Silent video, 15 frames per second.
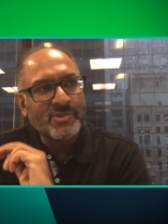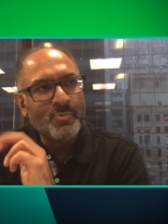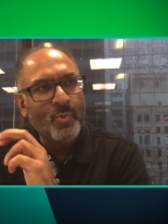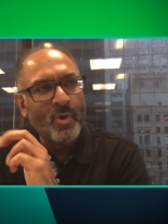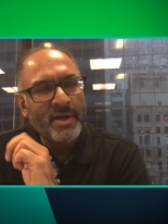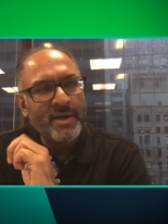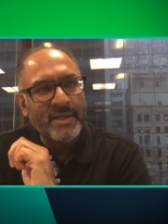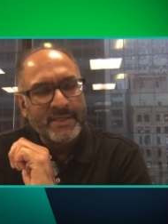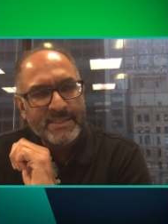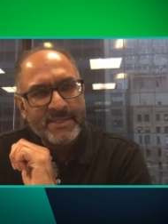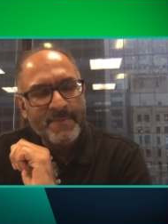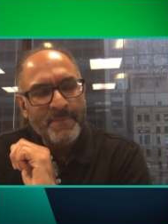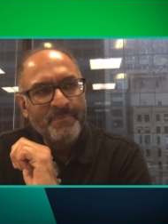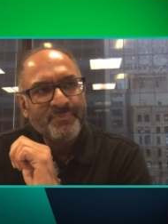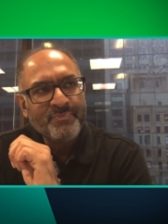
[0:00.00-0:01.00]
One is,
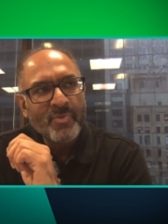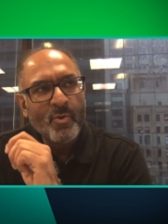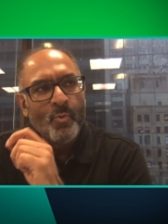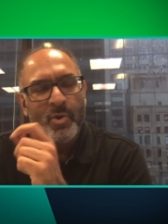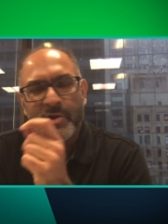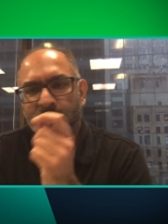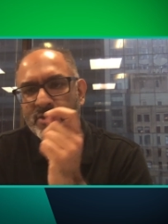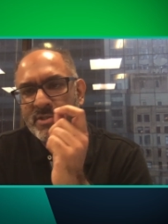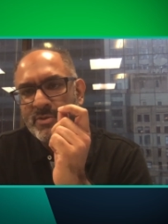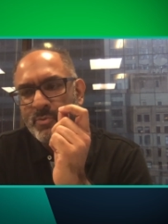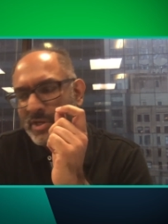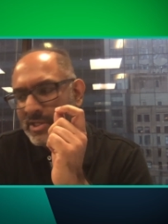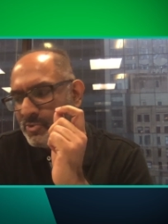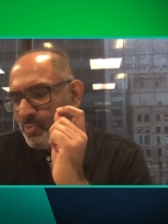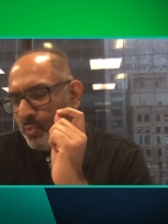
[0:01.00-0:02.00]
what are
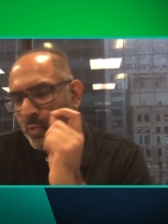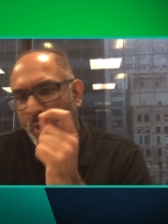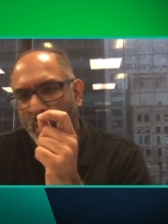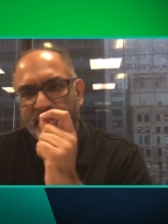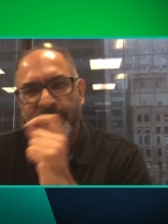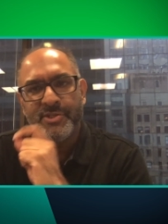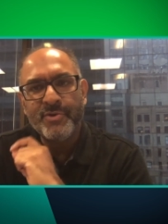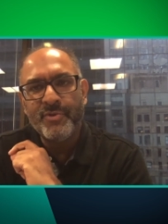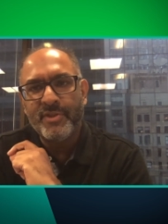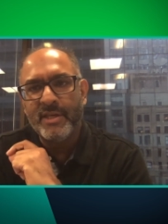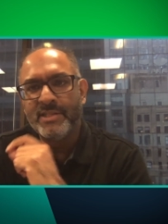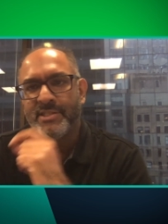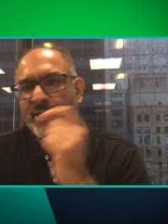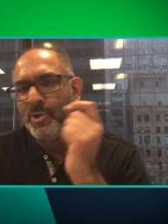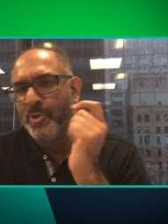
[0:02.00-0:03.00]
what is one or two
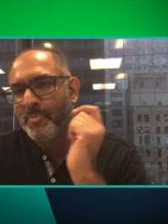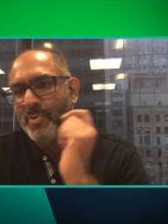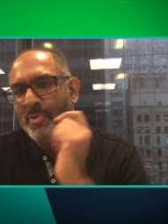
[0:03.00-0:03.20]
things that you're